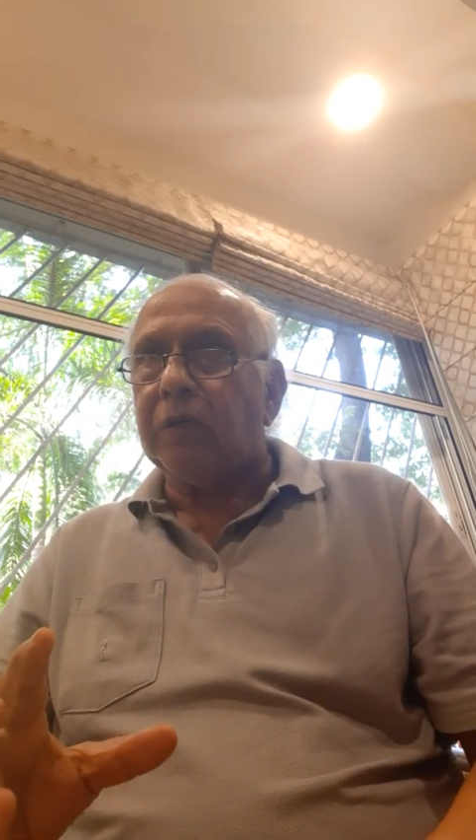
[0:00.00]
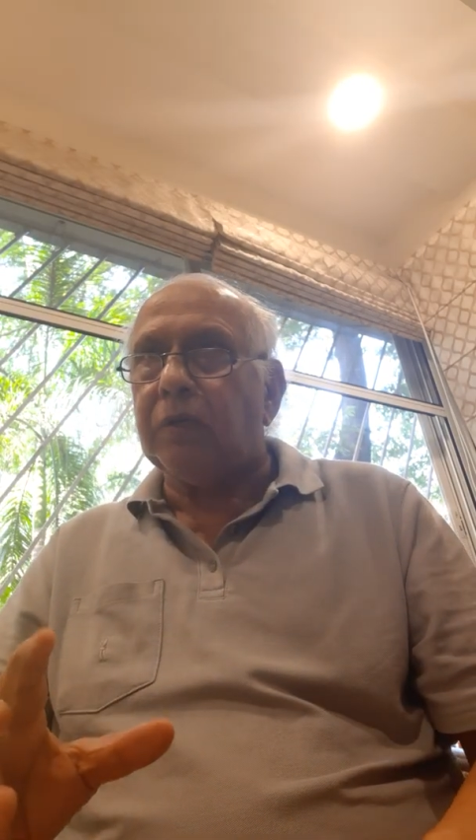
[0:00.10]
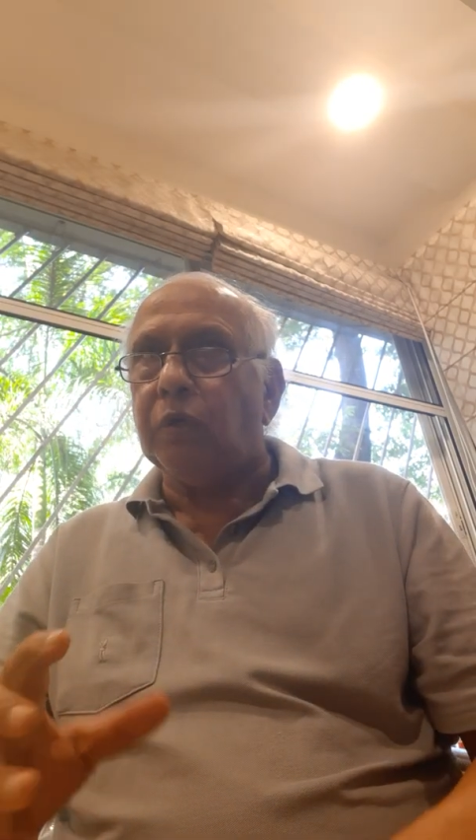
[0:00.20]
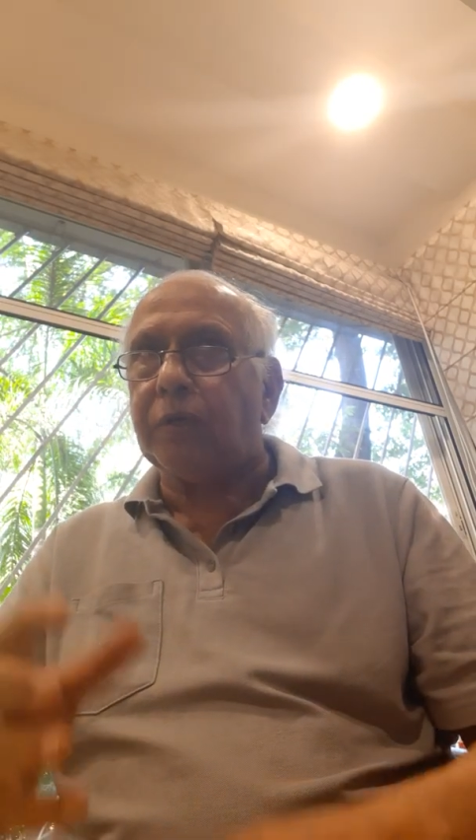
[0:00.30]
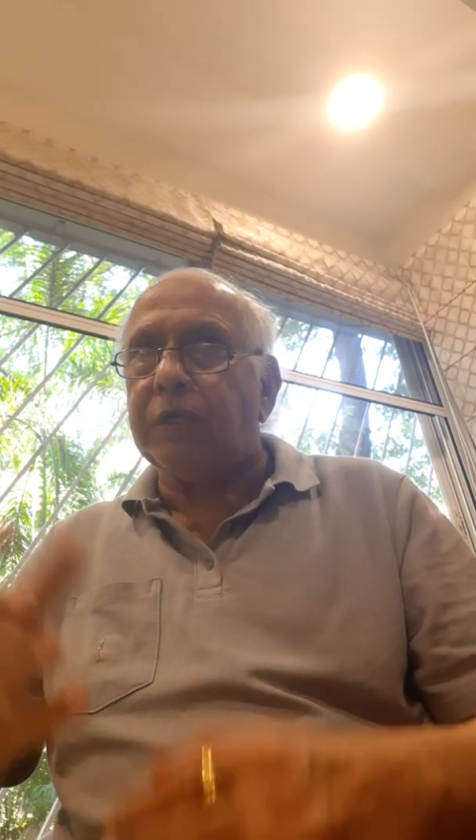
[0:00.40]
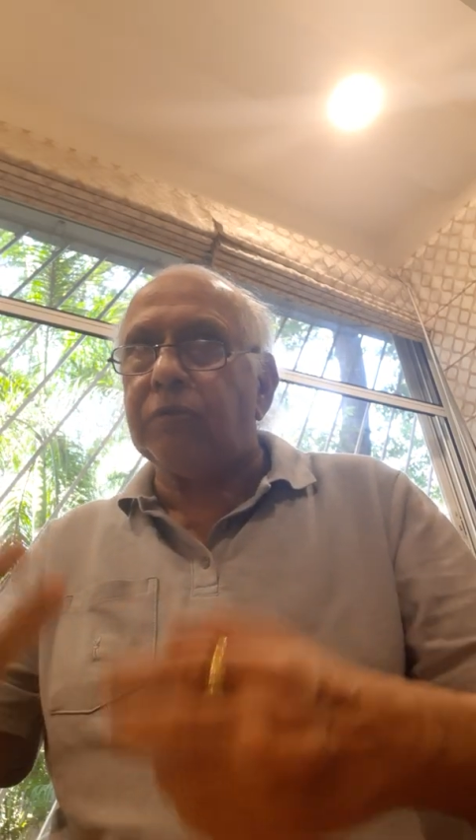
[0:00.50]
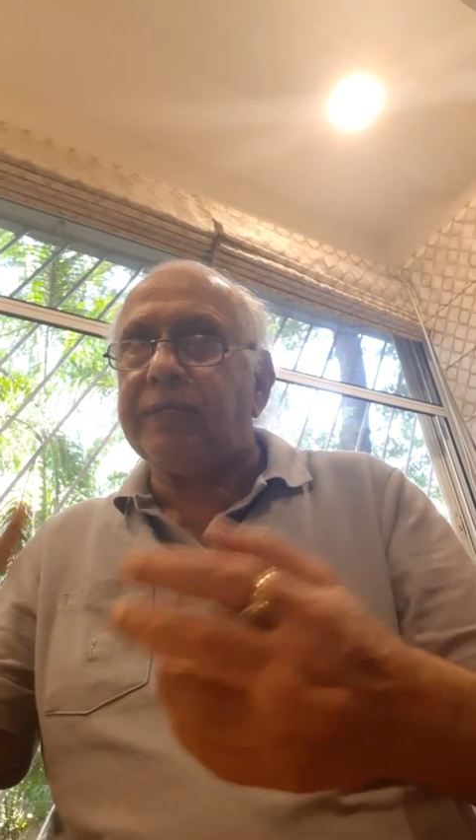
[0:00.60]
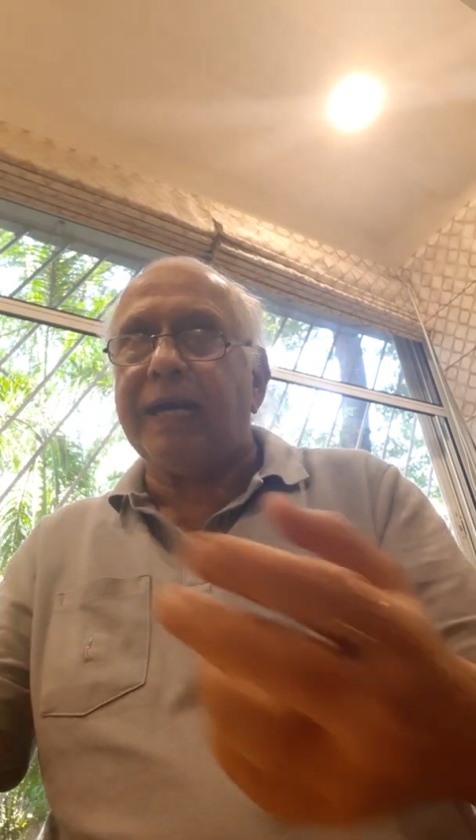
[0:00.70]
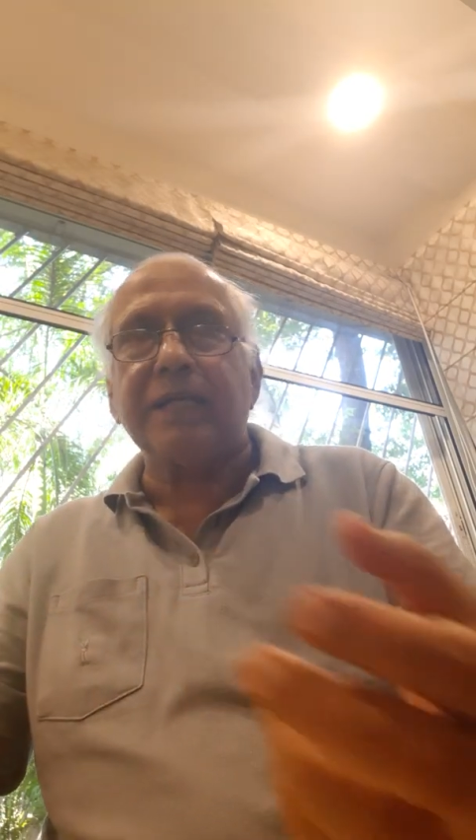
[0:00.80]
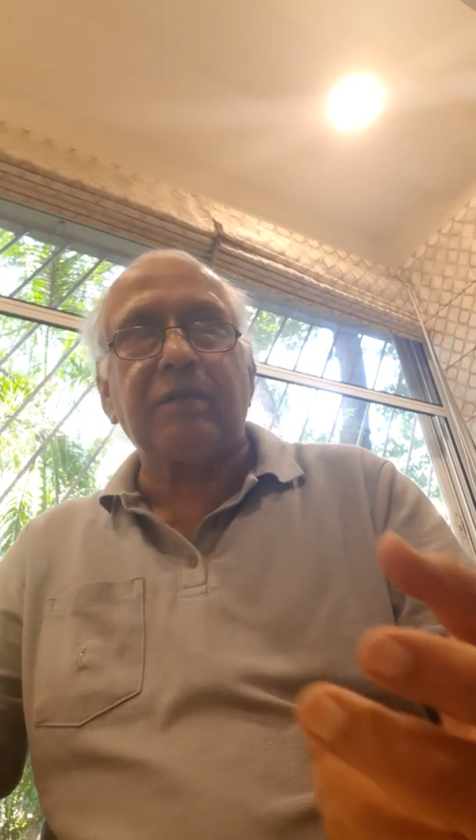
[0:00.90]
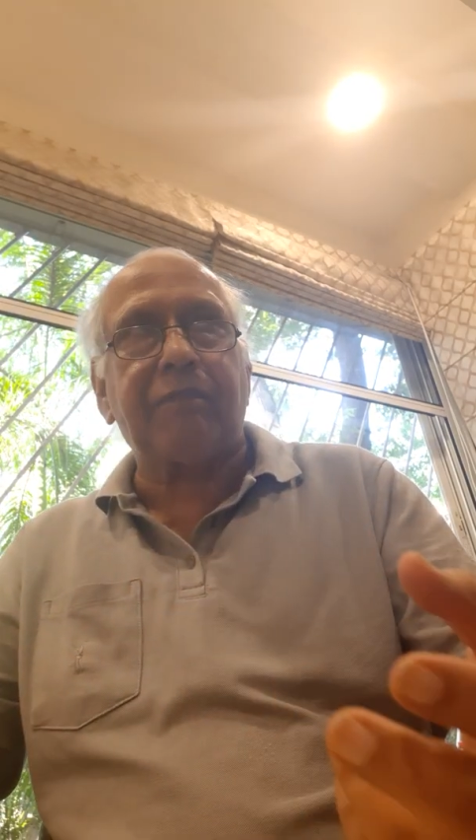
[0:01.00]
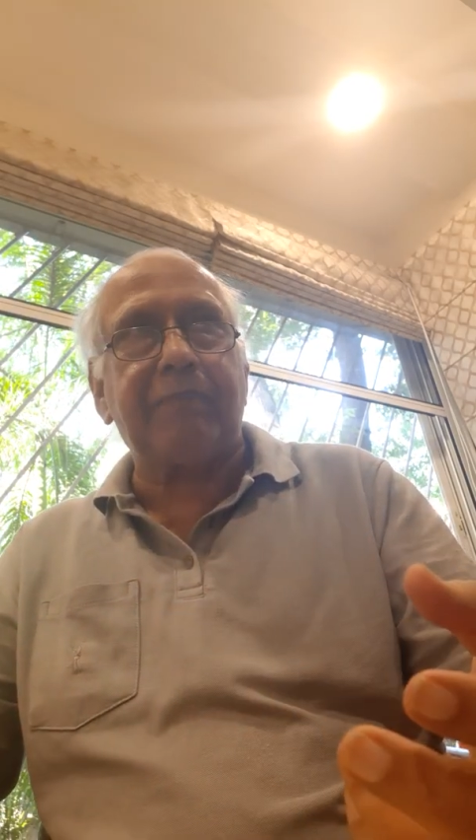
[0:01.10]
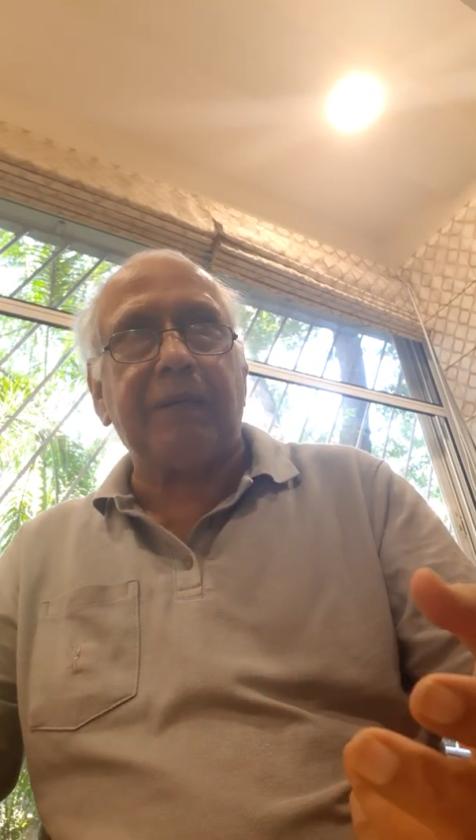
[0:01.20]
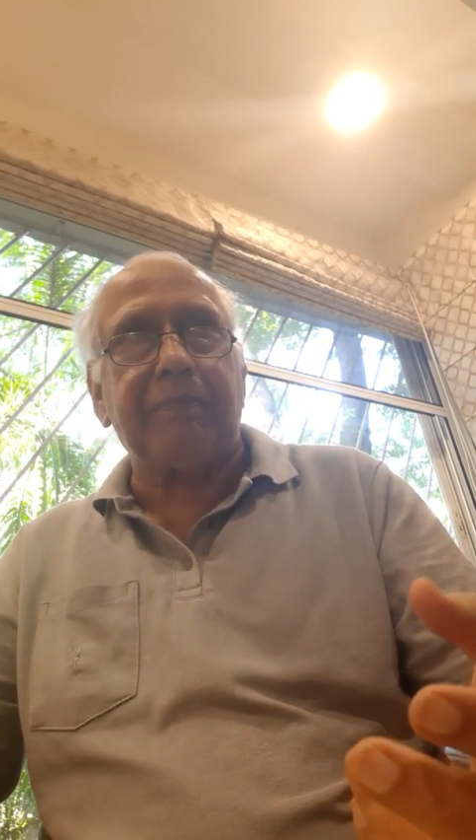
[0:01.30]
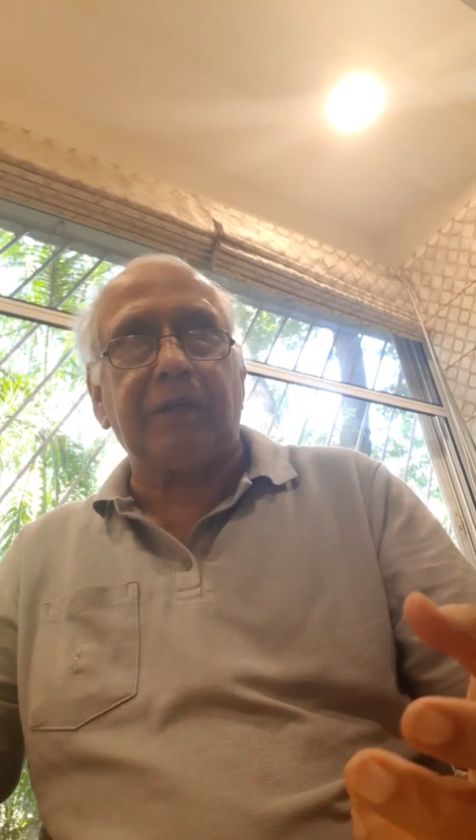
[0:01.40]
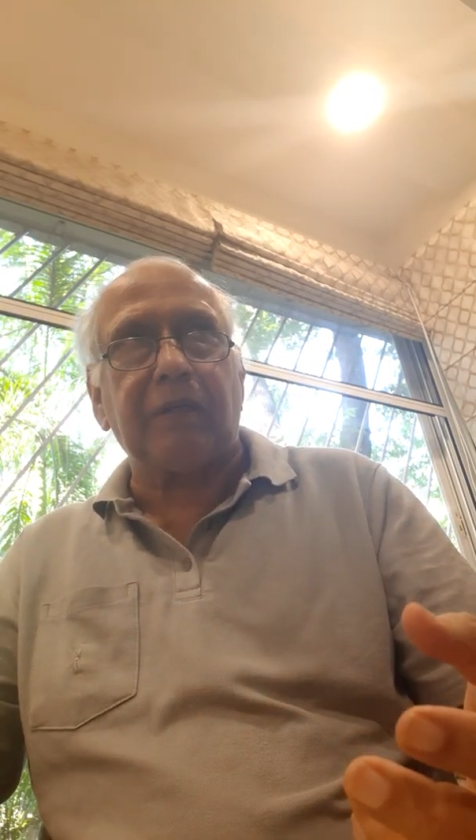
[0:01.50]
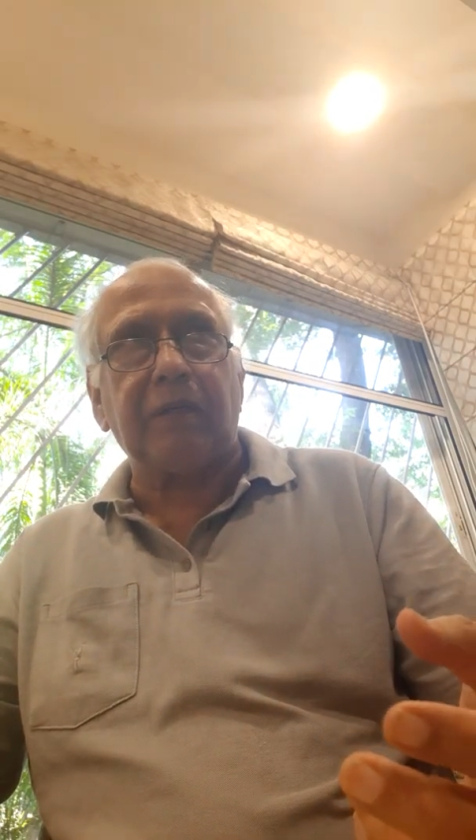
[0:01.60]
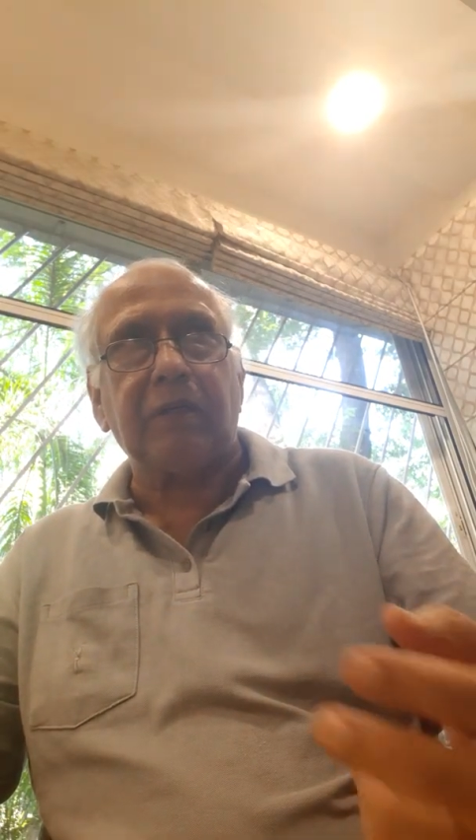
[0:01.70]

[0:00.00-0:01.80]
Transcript: look into the eyes of people,